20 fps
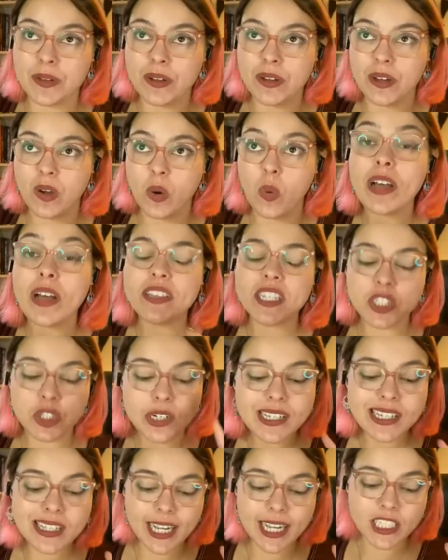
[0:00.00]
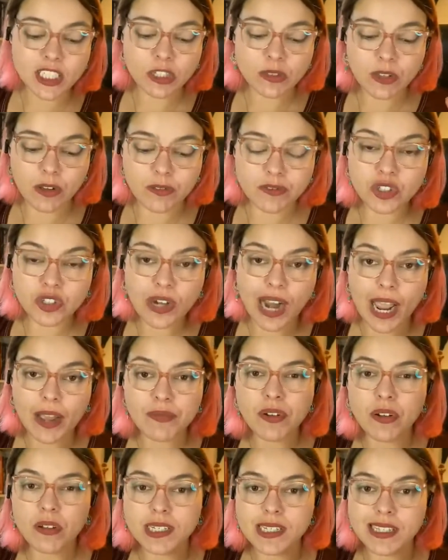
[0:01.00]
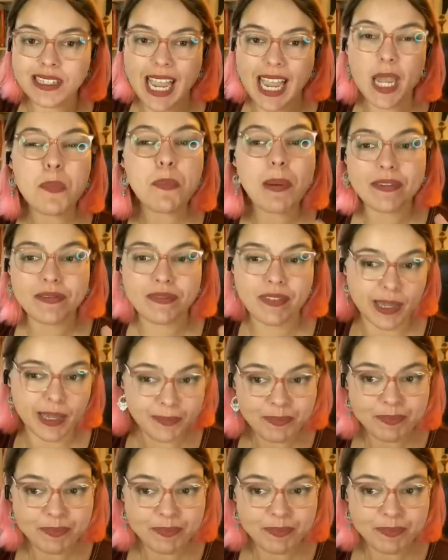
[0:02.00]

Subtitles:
what the translation of trifle is like pavê,